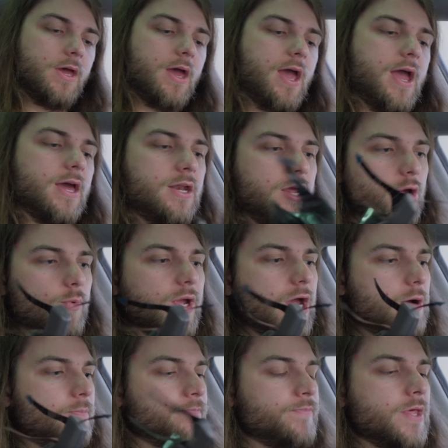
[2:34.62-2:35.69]
And here we
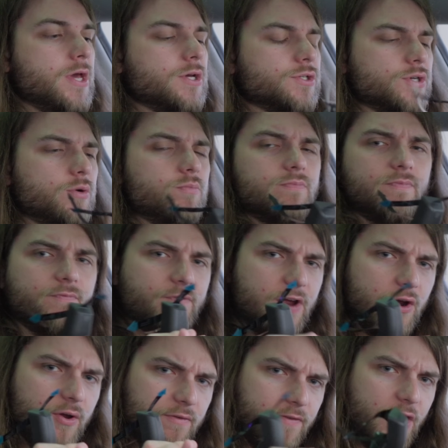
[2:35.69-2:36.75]
go. So
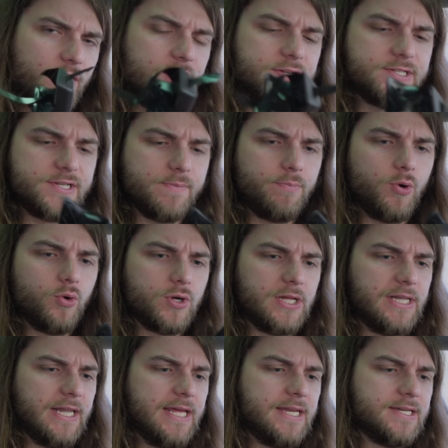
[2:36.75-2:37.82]
very, very simple,
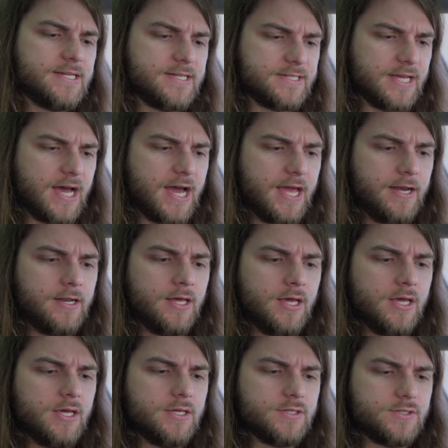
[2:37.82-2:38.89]
clean design.
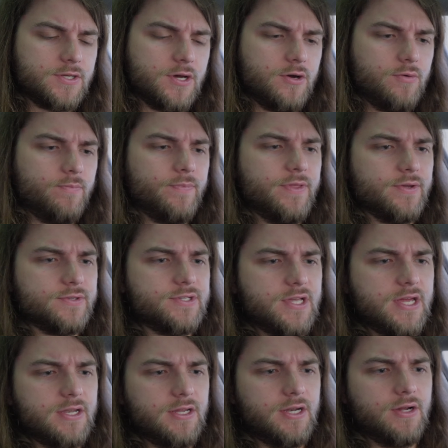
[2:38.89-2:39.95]
So they'll
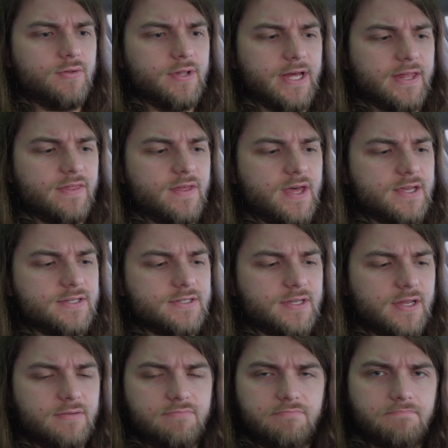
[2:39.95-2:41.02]
sit, like this
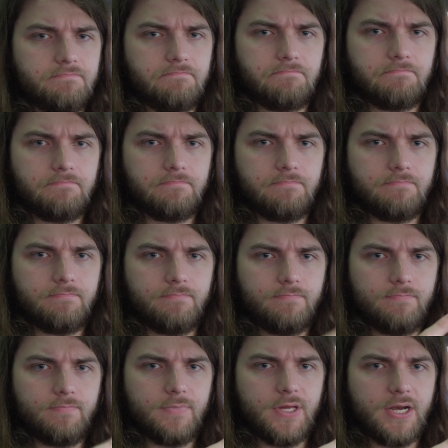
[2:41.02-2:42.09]
and
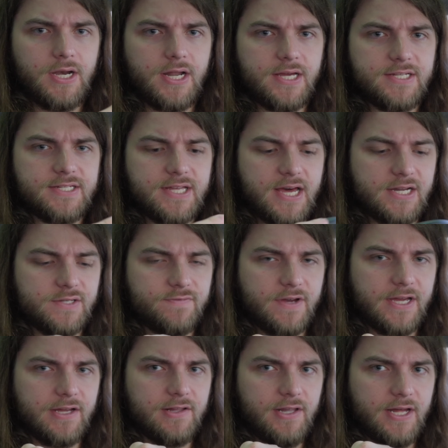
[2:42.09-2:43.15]
get a nice
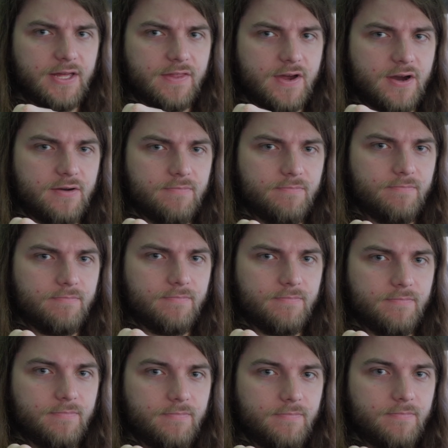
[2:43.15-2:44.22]
satisfying click there.
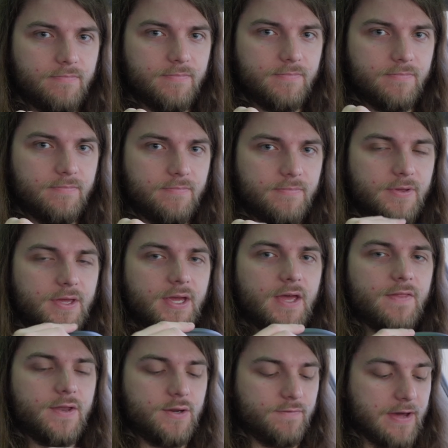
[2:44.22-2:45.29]

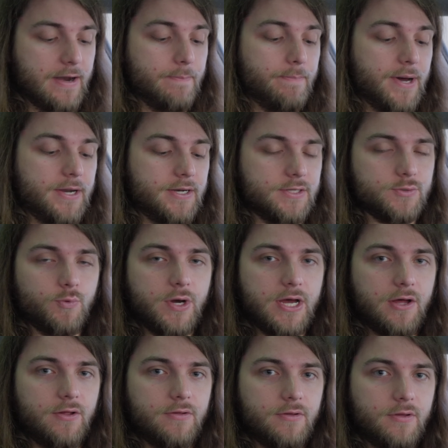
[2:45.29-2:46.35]
And then you've got a button as well